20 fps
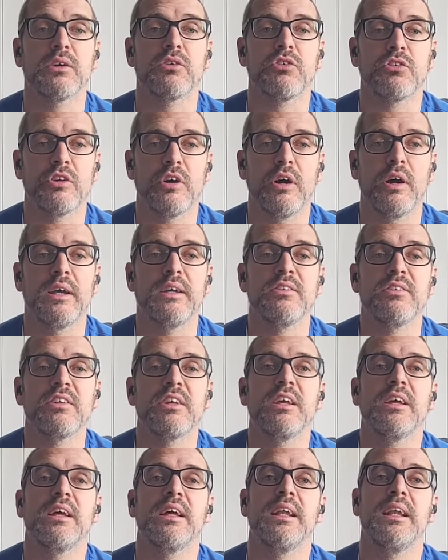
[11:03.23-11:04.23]
size
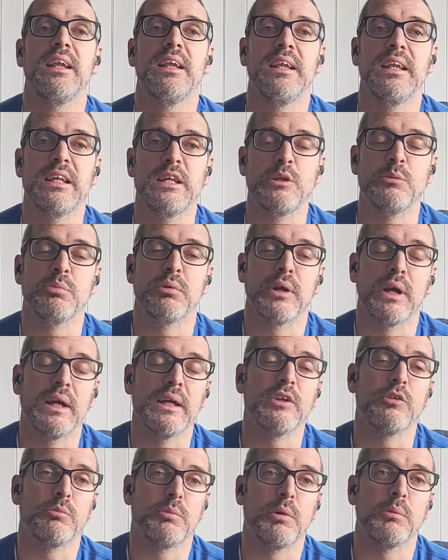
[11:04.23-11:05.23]
Libra
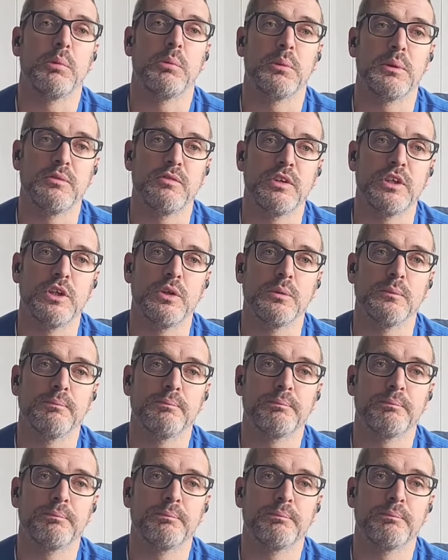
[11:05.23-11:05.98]
is probably for you.